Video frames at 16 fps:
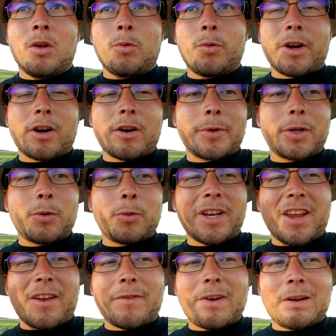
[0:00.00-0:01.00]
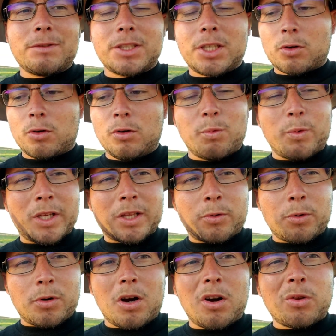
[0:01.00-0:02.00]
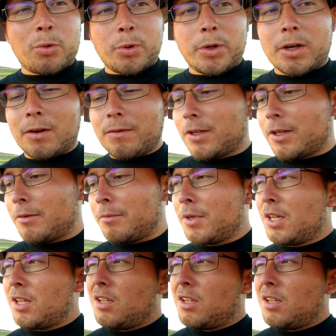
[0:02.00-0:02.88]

We are going to be doing a five shot group with all three of them.